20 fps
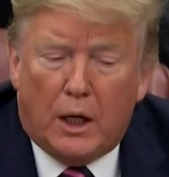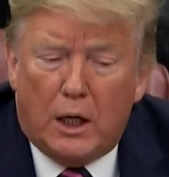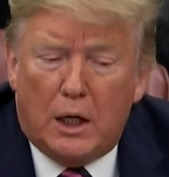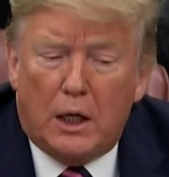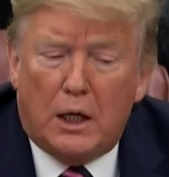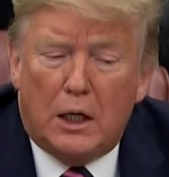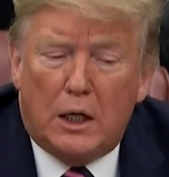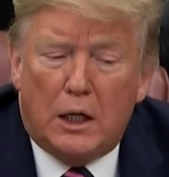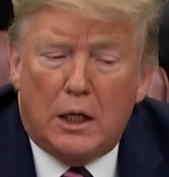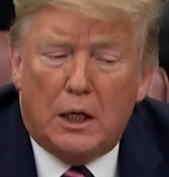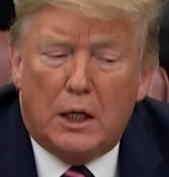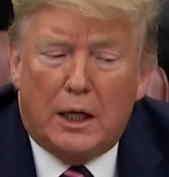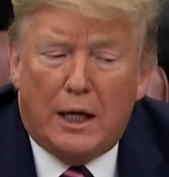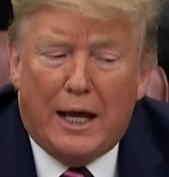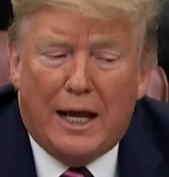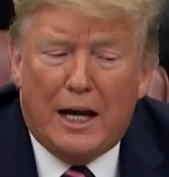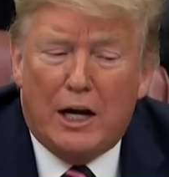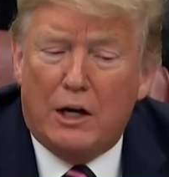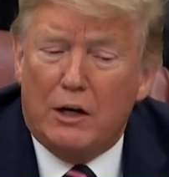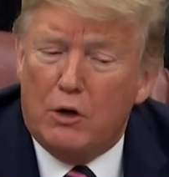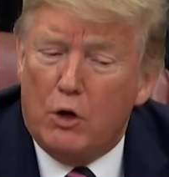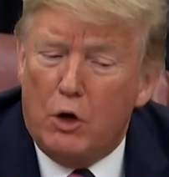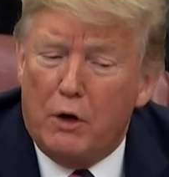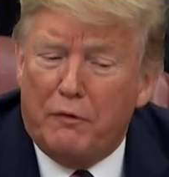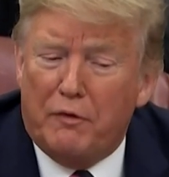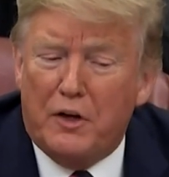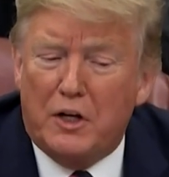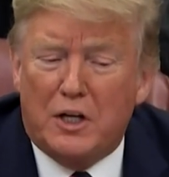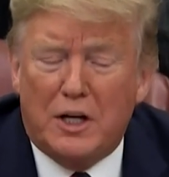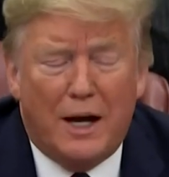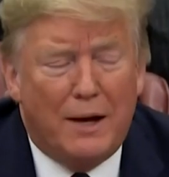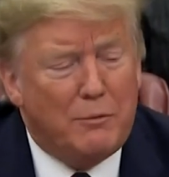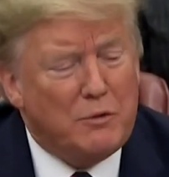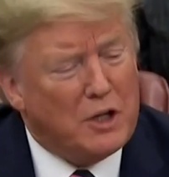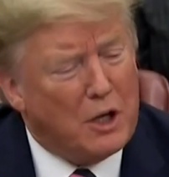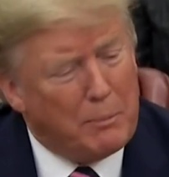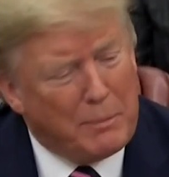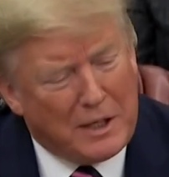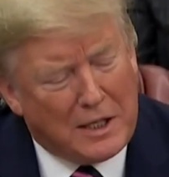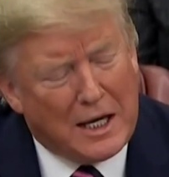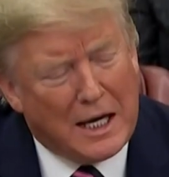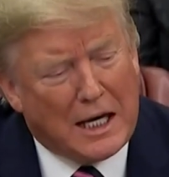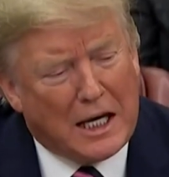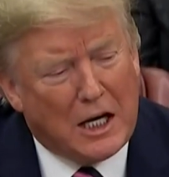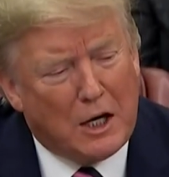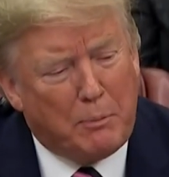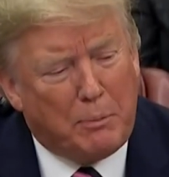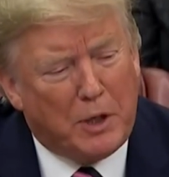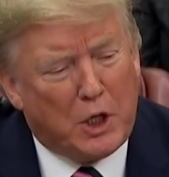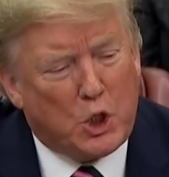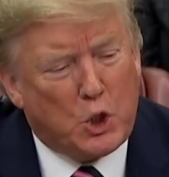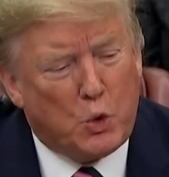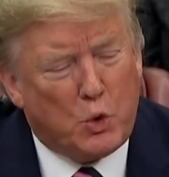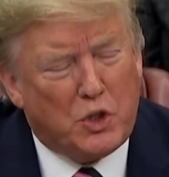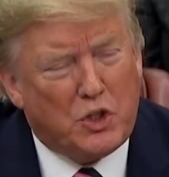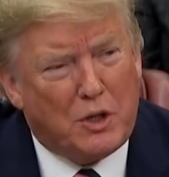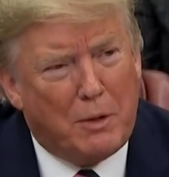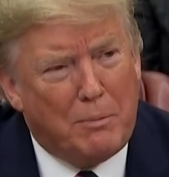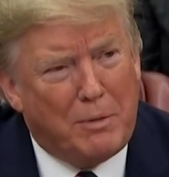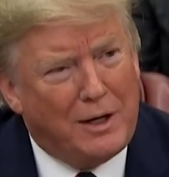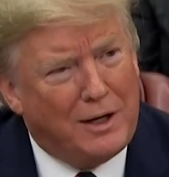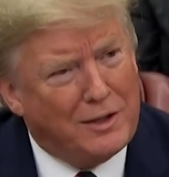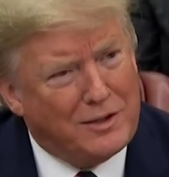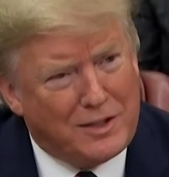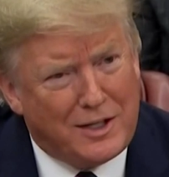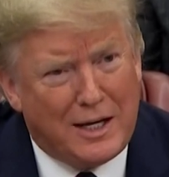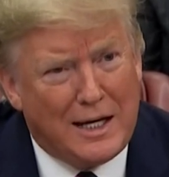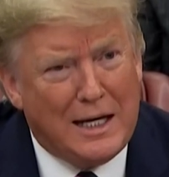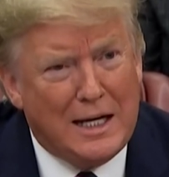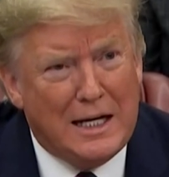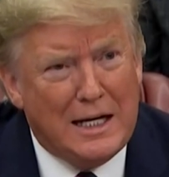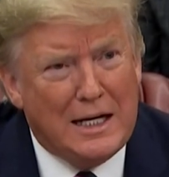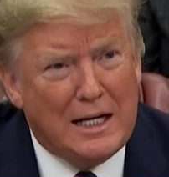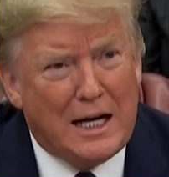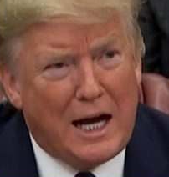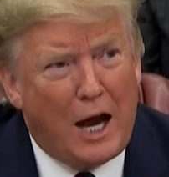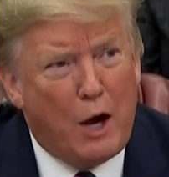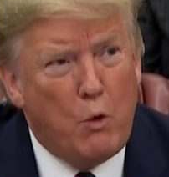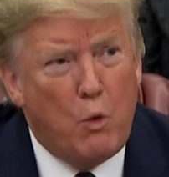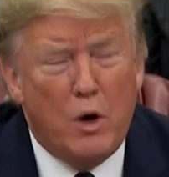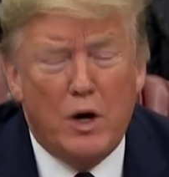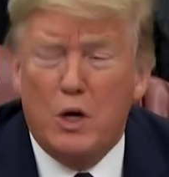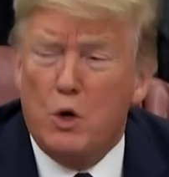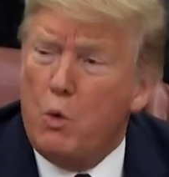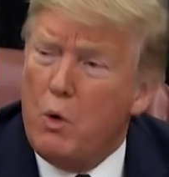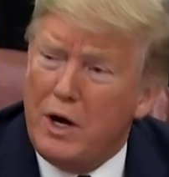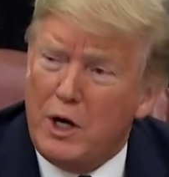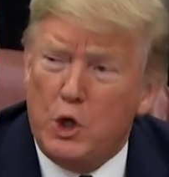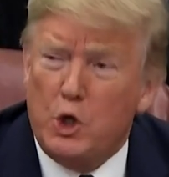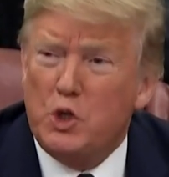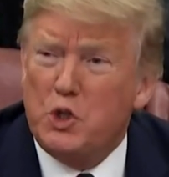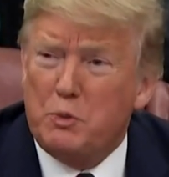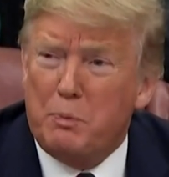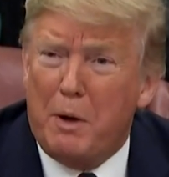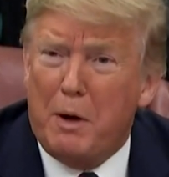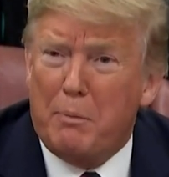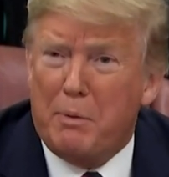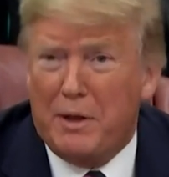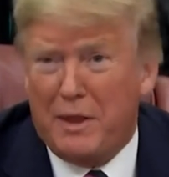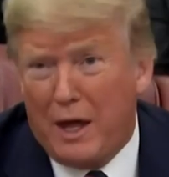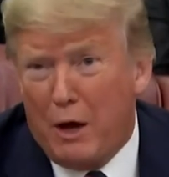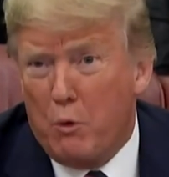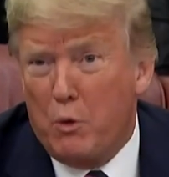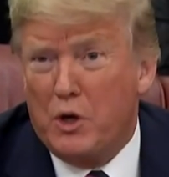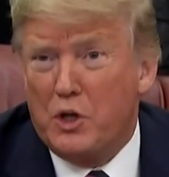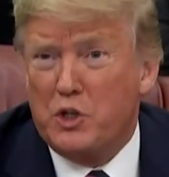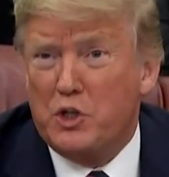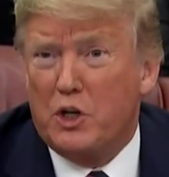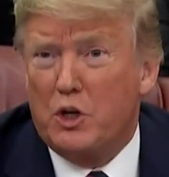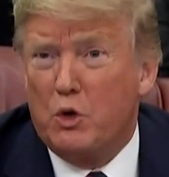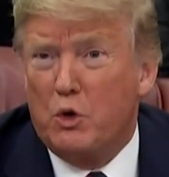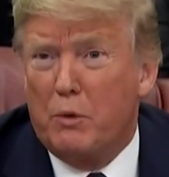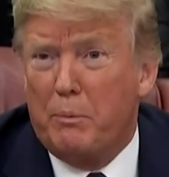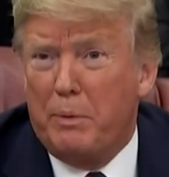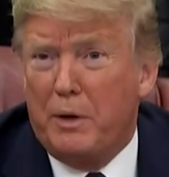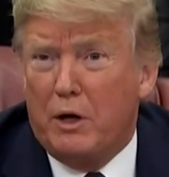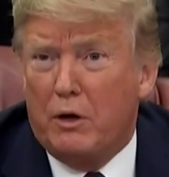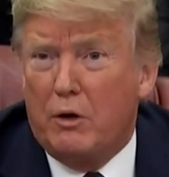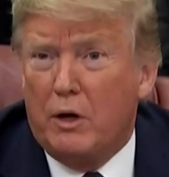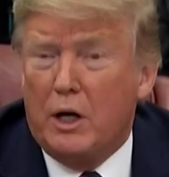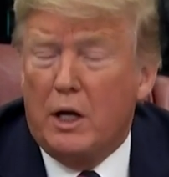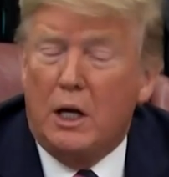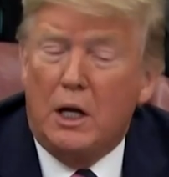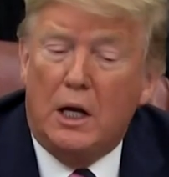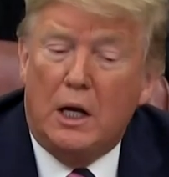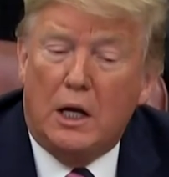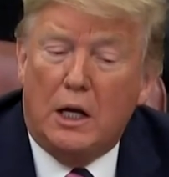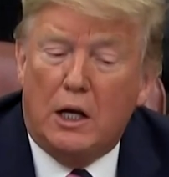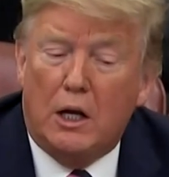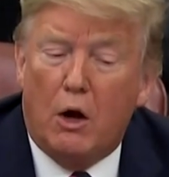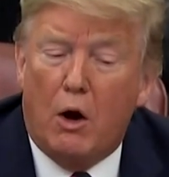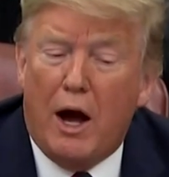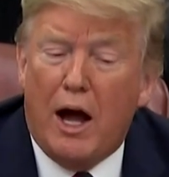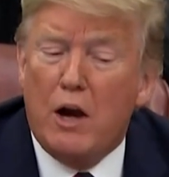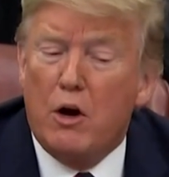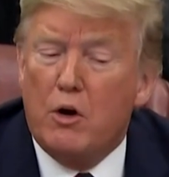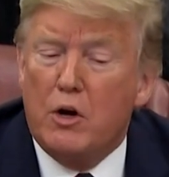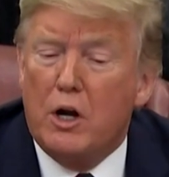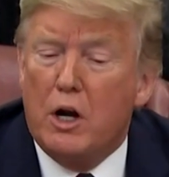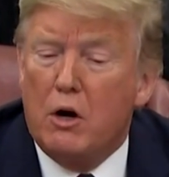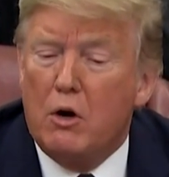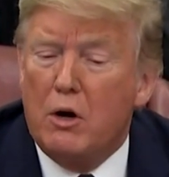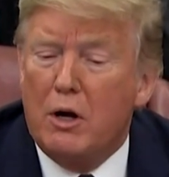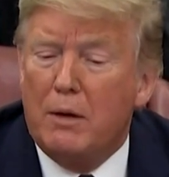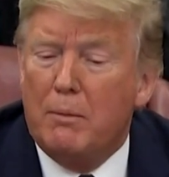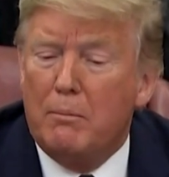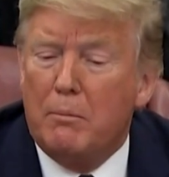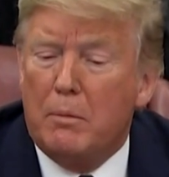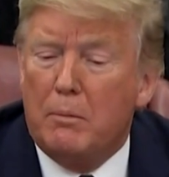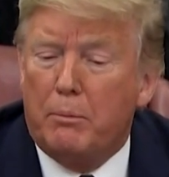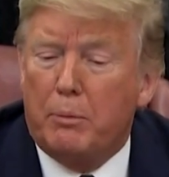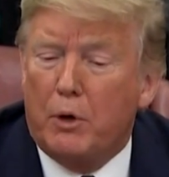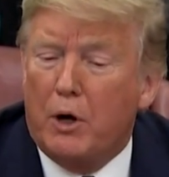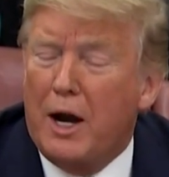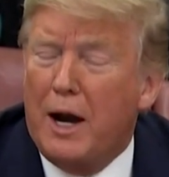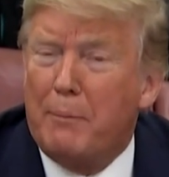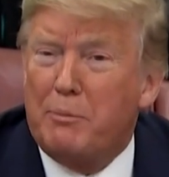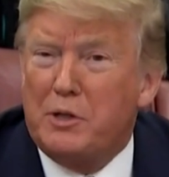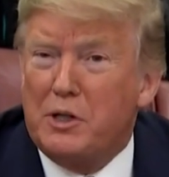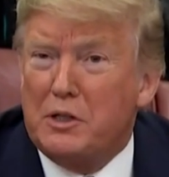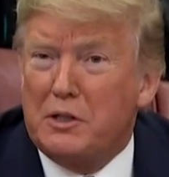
Uh, and it, oftentimes I'll be taking a picture with somebody, I'll say, I wonder what newspaper that one's going to appear in. No, I don't know him. Perhaps